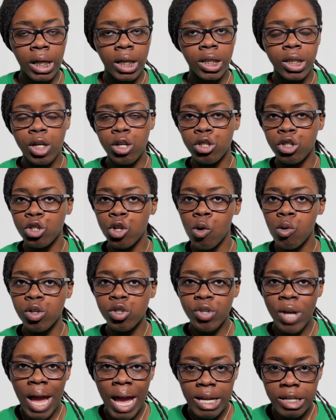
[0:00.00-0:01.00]
There's no
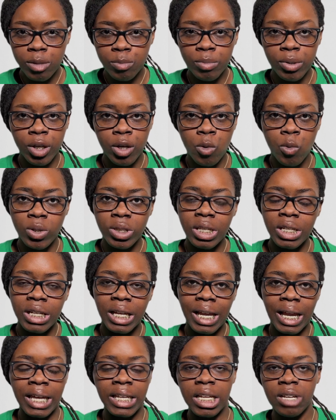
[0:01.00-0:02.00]
trash bill within
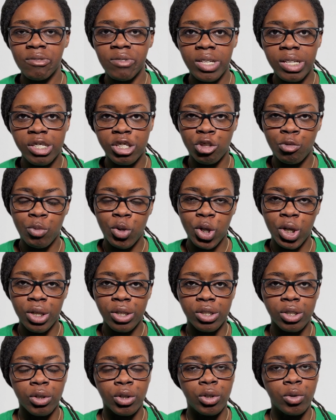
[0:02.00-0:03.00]
any of these
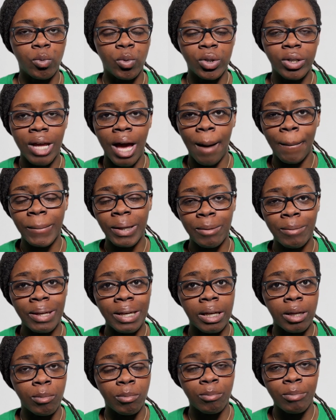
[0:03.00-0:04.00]
communities, so you will not be
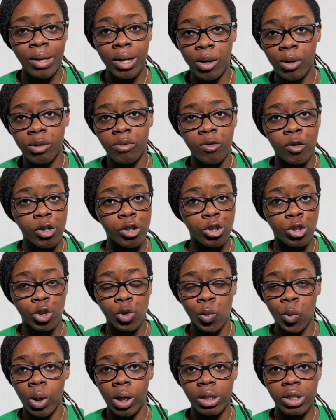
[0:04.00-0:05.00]
being billed for
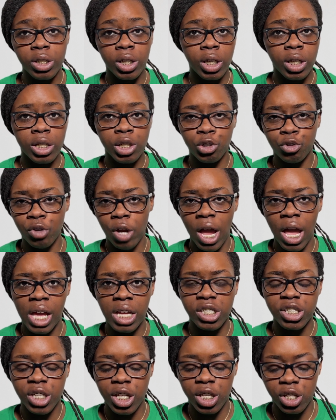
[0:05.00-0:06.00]
sewage,
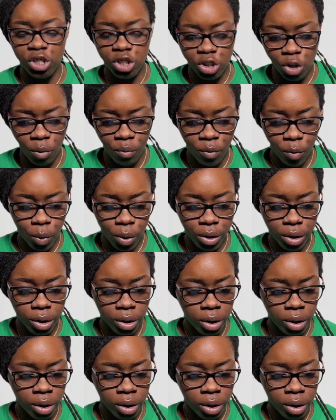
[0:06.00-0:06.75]
trash, and so forth.